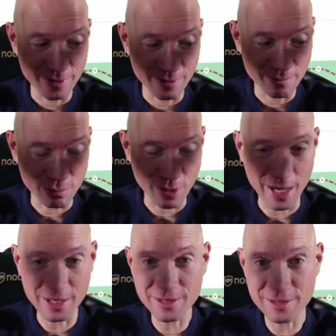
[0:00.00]

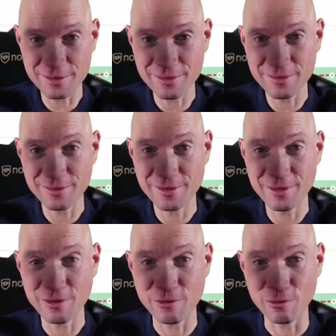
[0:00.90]
brands
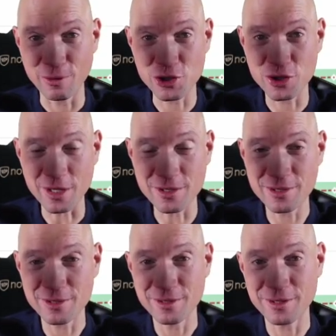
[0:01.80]
which
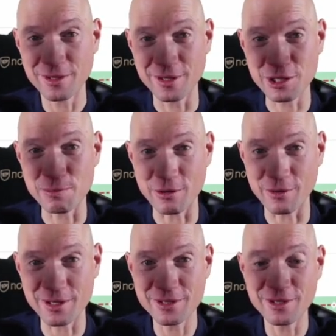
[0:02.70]
just
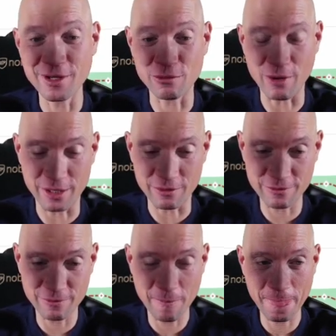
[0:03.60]
experienced a
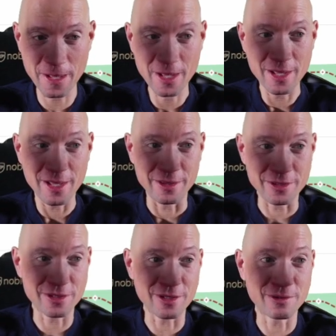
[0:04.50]
write-off. This
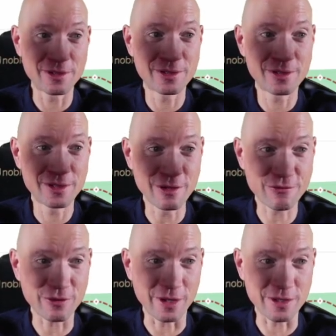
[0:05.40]
is a
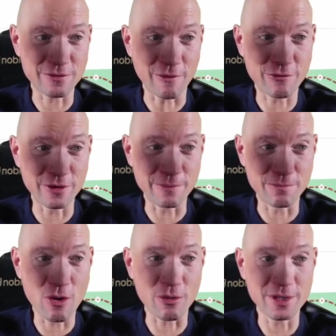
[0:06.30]
difference from Philip
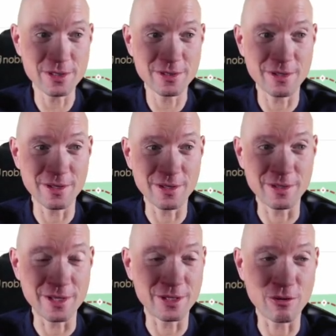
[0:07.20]
Morris.
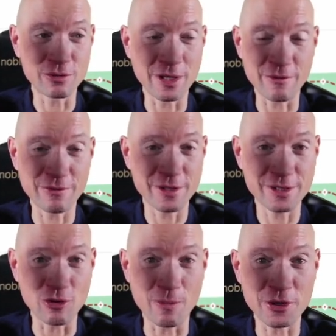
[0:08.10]
They don't have
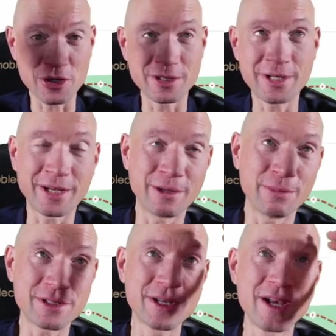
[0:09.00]
so much
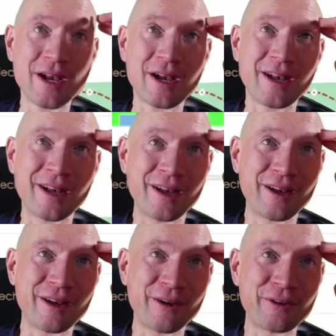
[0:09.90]
intangibles.
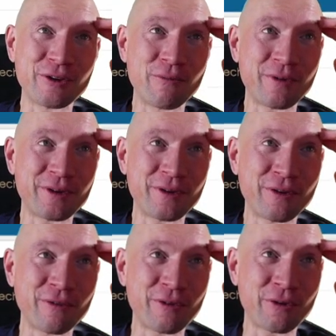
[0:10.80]

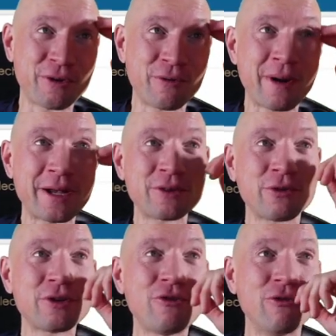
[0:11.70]
You might
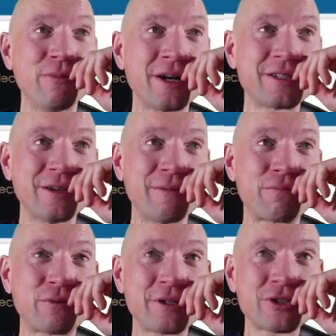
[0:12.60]
not know, but
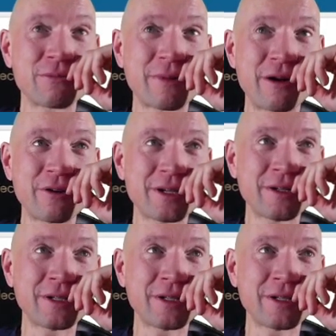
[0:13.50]
British American